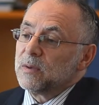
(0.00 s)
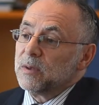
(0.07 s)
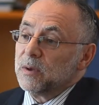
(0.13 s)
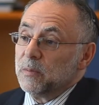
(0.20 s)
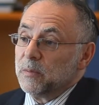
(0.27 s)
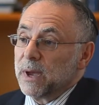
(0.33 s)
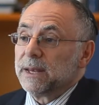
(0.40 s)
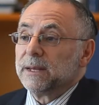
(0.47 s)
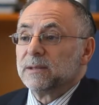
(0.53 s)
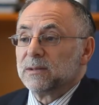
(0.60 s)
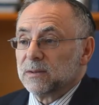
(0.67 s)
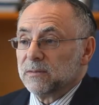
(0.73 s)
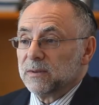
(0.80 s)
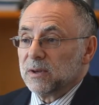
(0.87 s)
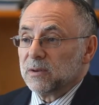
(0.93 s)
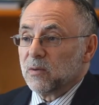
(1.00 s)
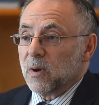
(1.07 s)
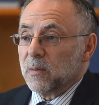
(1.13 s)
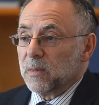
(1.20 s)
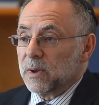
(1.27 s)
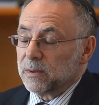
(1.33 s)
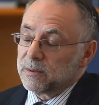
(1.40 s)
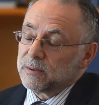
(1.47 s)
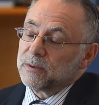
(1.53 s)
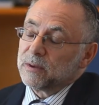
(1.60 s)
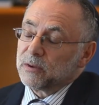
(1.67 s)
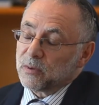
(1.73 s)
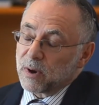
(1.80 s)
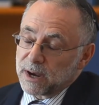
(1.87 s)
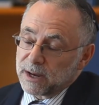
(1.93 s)
the maintenance of the equipment,
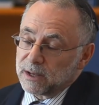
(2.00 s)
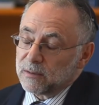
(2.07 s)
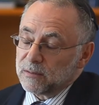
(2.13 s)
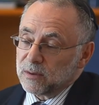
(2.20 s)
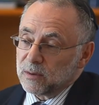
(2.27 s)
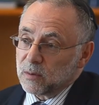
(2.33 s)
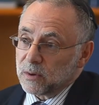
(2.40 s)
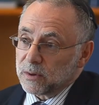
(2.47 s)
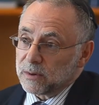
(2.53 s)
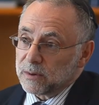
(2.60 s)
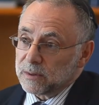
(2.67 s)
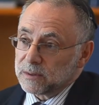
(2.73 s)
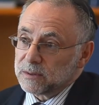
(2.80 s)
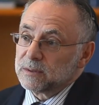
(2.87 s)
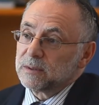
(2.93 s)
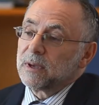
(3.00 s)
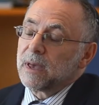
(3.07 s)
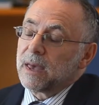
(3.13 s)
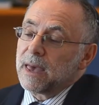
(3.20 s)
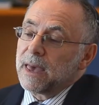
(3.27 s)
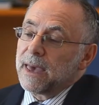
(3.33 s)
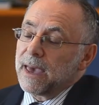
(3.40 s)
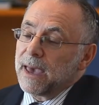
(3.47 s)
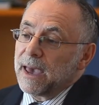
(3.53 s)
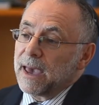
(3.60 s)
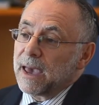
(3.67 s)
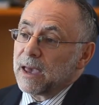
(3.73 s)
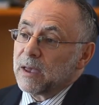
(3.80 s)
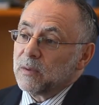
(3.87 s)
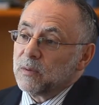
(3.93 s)
the training of the workers,
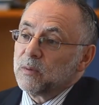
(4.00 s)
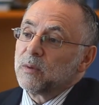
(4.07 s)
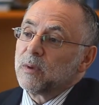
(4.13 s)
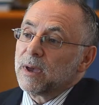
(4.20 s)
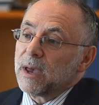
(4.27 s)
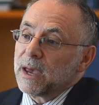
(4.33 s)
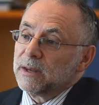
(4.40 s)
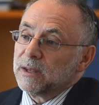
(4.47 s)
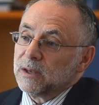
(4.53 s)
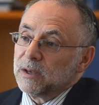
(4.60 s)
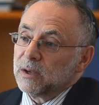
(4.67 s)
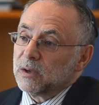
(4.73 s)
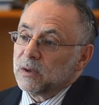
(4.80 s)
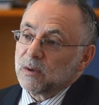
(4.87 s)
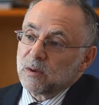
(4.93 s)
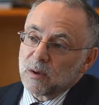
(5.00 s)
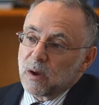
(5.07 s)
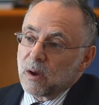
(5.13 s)
and any